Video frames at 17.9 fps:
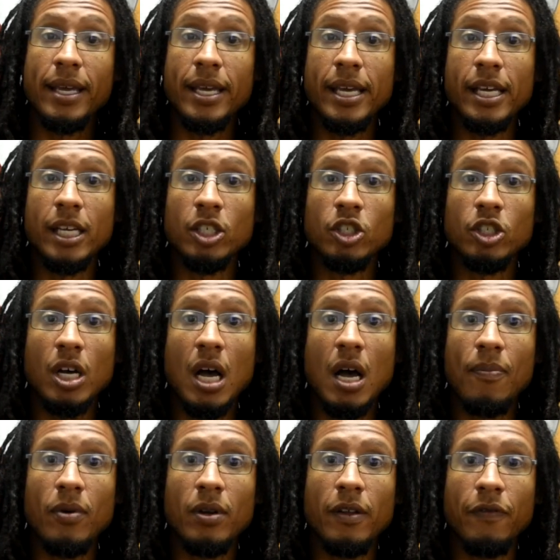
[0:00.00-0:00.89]
A
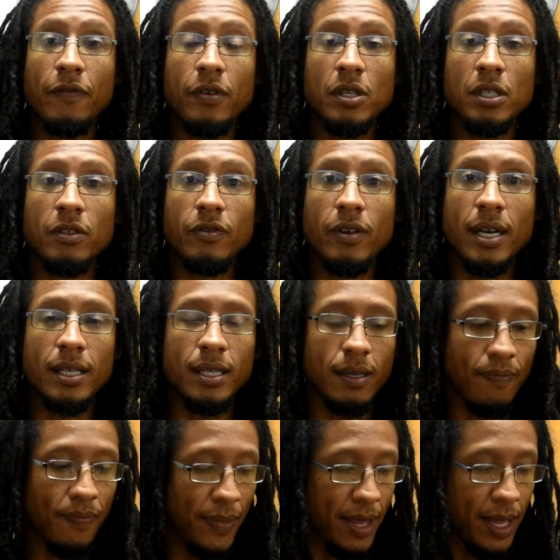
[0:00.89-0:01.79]
sharp on the 1st
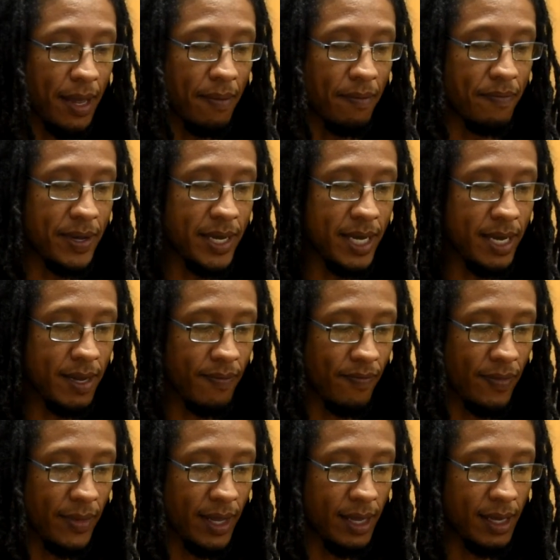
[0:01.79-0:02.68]
fret, B,
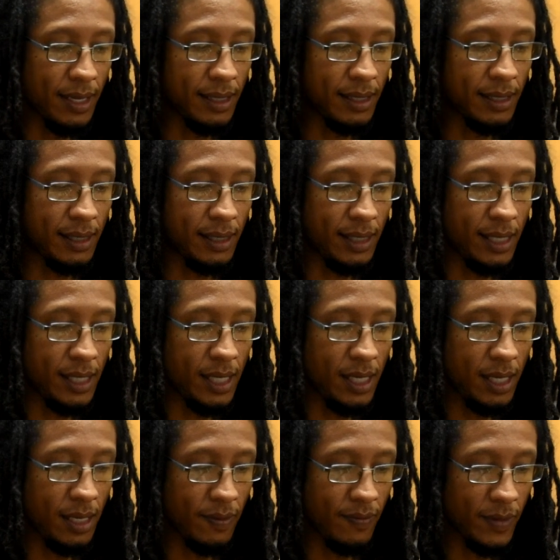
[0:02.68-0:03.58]

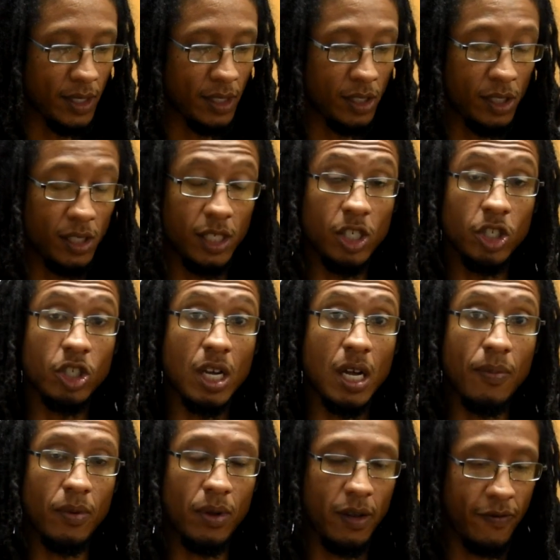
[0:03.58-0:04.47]
C, C
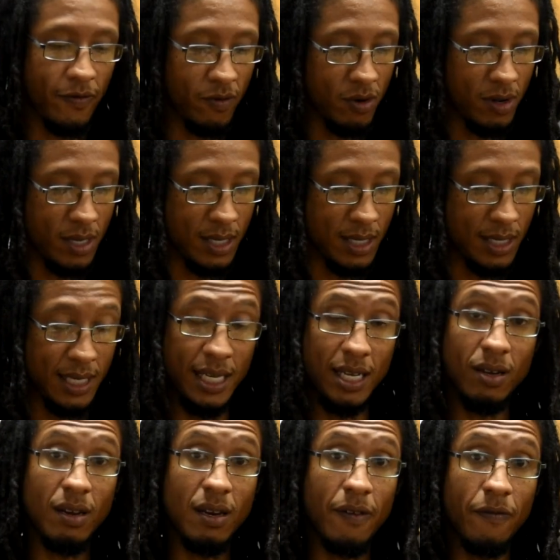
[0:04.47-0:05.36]
sharp on the 4th,
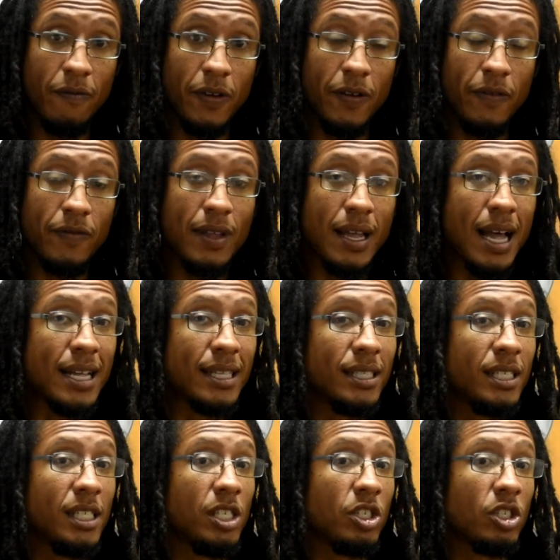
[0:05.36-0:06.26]
D on the 5th,
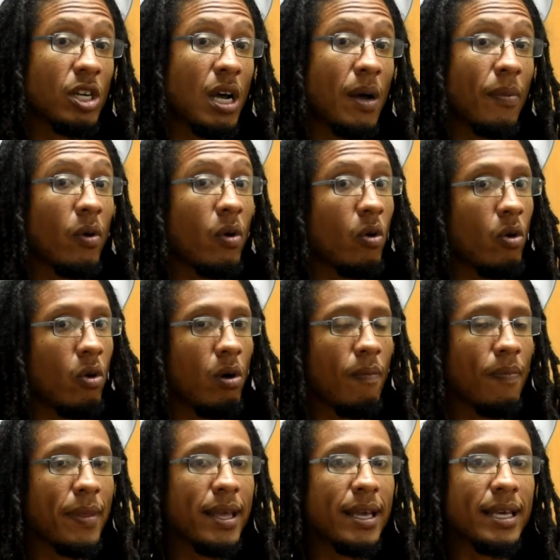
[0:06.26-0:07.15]
and D sharp
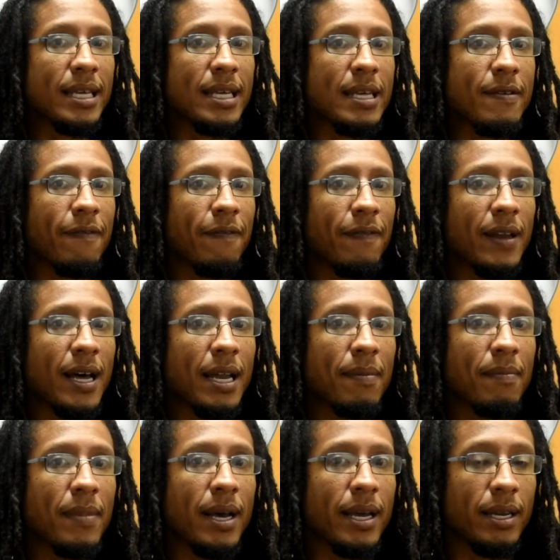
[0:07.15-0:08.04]
or E
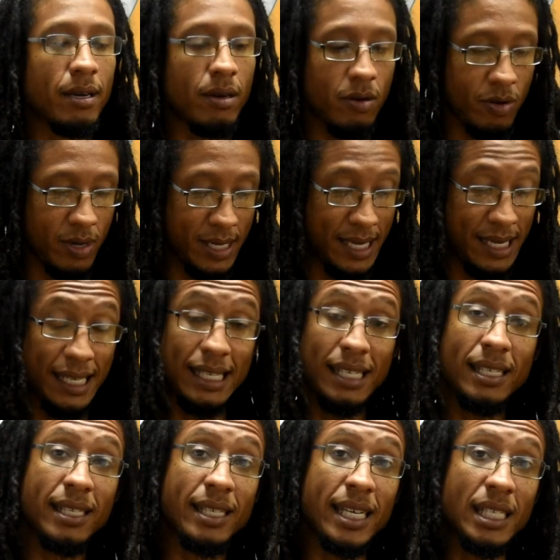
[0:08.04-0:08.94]
flat minor on the
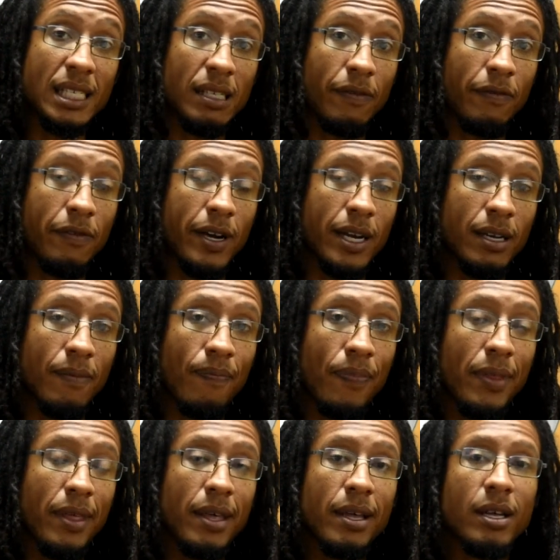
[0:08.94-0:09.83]
6th
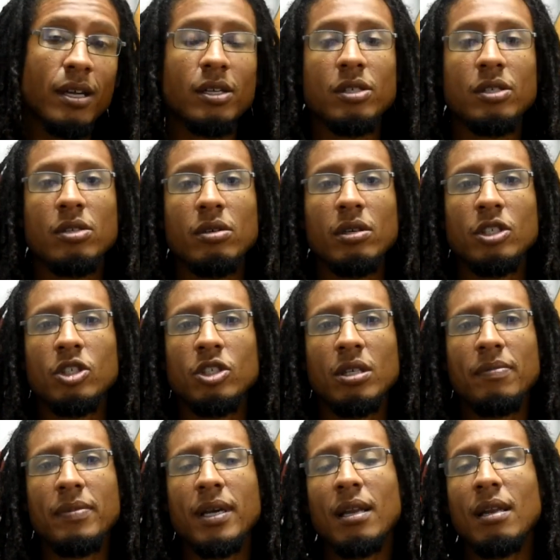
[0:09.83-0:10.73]
fret. So it
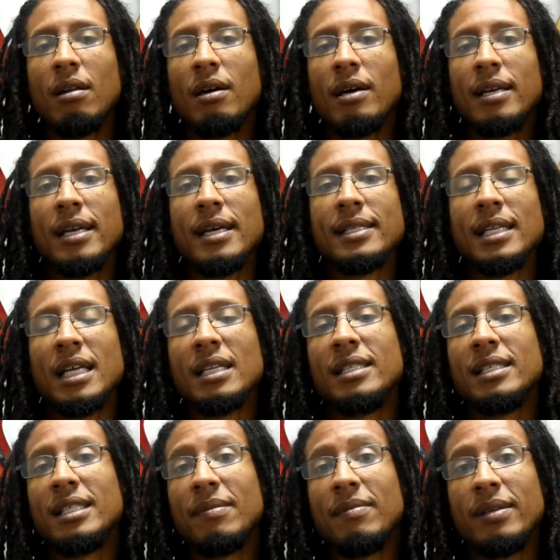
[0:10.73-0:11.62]
should be a lot less
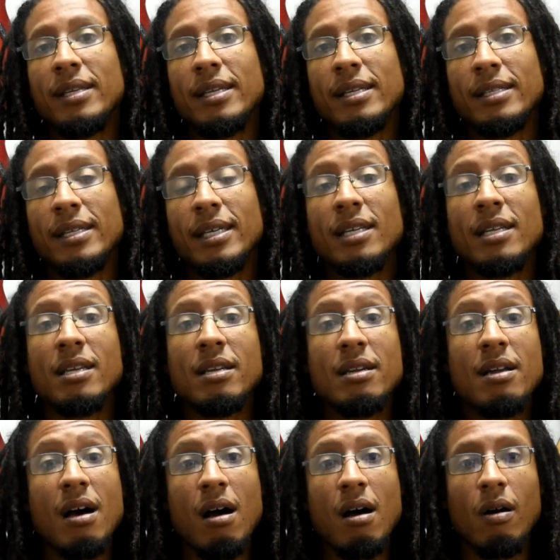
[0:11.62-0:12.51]

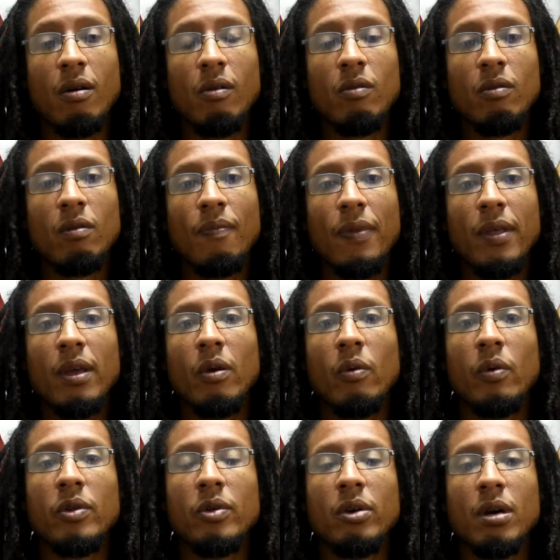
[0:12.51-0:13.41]
intimidating now
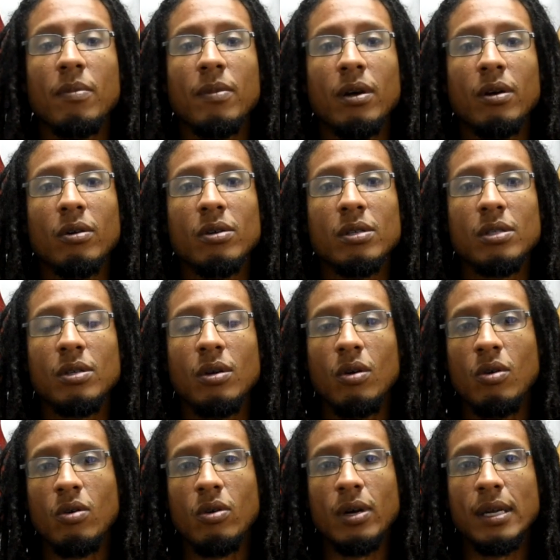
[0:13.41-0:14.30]
when you come across
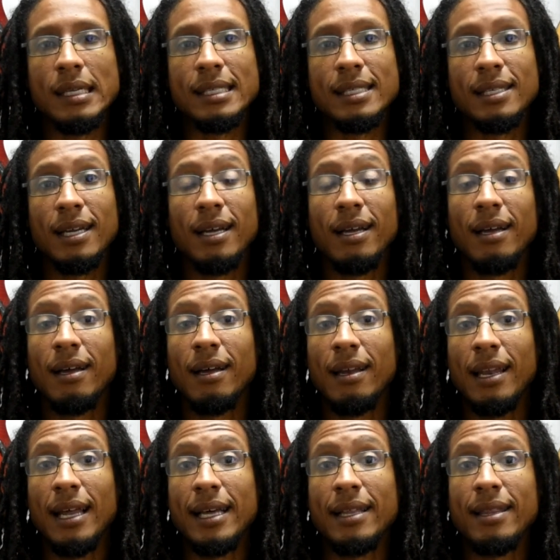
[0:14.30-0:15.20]
chords
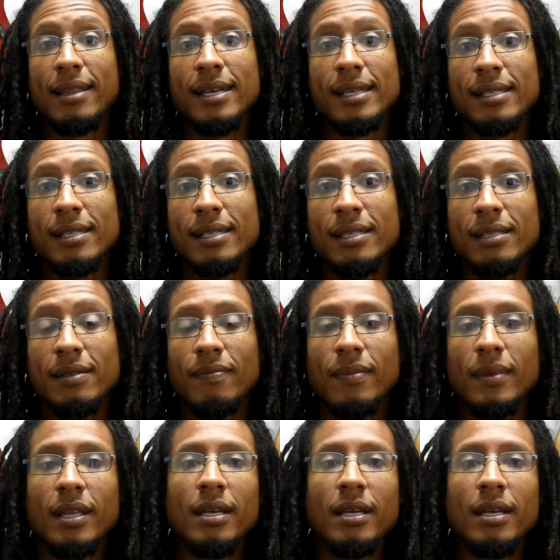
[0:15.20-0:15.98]
like this.